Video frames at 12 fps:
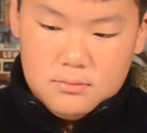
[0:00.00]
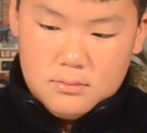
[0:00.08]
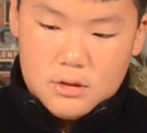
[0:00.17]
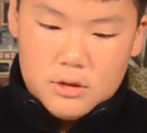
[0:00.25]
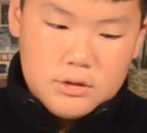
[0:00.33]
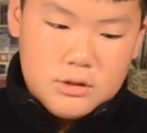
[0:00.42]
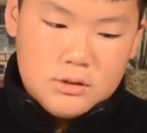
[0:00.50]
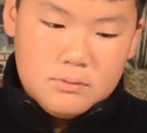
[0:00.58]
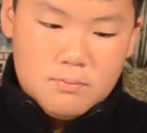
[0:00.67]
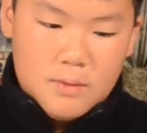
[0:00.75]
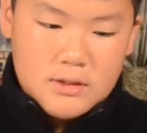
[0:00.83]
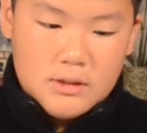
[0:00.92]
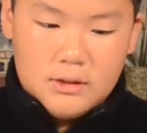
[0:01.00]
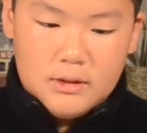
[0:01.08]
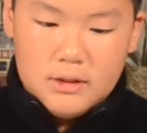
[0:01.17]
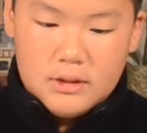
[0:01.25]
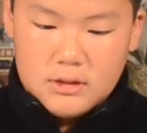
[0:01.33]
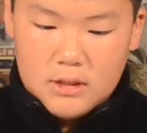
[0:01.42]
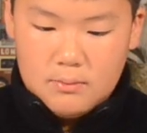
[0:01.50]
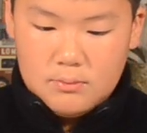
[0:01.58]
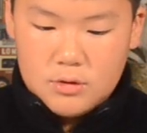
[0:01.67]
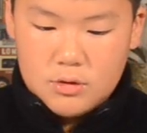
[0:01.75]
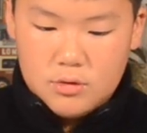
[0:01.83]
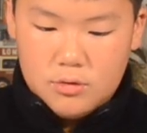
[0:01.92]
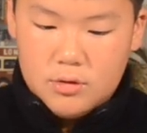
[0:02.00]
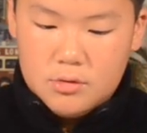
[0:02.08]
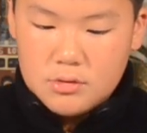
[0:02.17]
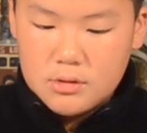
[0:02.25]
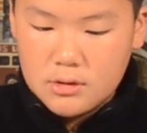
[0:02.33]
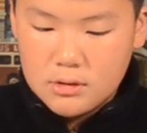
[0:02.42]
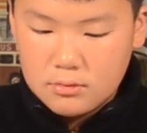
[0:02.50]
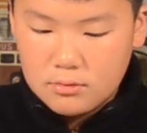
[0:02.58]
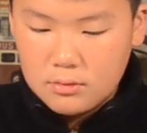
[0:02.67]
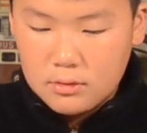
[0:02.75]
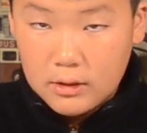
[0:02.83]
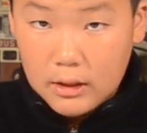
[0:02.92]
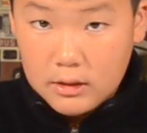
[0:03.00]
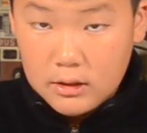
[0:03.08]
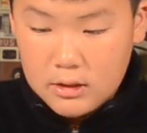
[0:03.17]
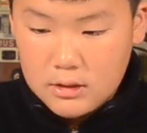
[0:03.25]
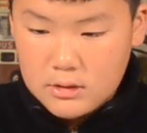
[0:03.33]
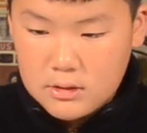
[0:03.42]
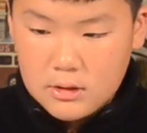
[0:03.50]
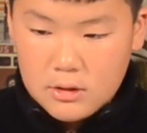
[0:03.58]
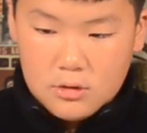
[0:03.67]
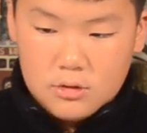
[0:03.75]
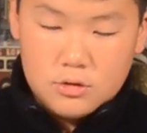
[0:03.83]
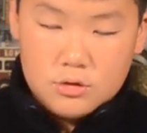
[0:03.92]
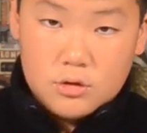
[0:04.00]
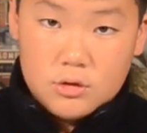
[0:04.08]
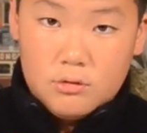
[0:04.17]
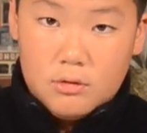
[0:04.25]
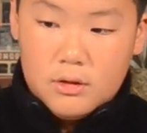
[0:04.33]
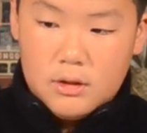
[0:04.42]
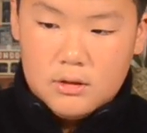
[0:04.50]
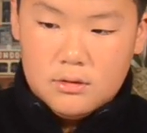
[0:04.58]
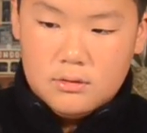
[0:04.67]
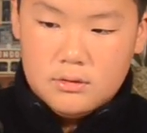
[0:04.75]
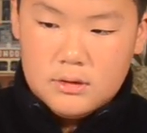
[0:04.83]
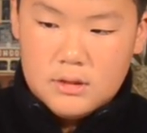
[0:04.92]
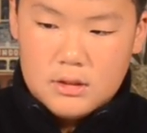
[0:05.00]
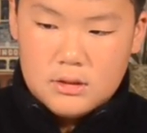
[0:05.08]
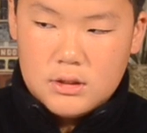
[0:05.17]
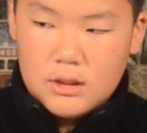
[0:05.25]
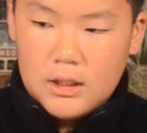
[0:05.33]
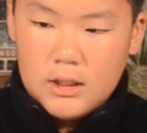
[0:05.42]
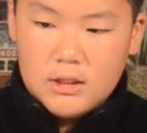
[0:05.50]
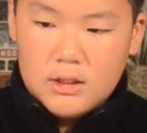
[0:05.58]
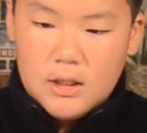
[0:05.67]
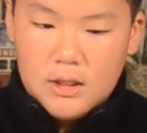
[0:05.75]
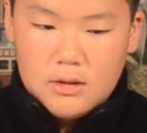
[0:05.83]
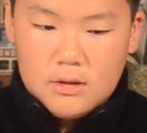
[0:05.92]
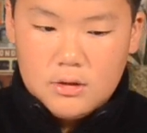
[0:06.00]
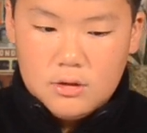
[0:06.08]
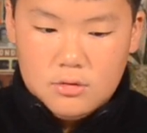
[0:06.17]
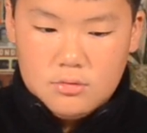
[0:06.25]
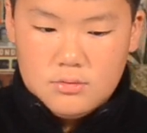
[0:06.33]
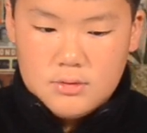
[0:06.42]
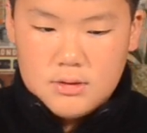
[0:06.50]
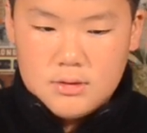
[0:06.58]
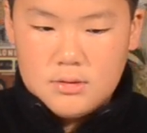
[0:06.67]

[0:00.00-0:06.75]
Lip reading: there's basically the same screws like this to screw it in, tight and loose.